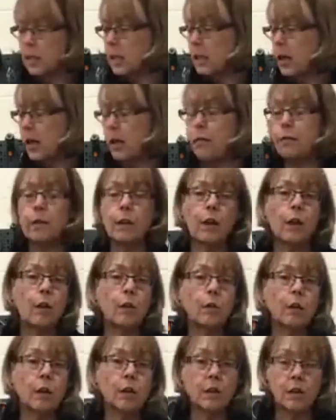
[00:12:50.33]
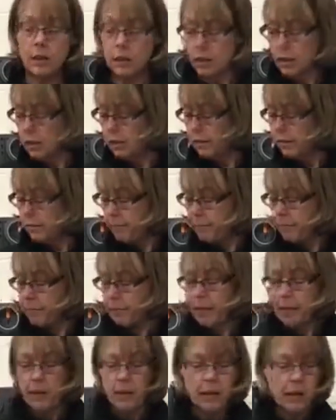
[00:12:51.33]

it's best to go for the longest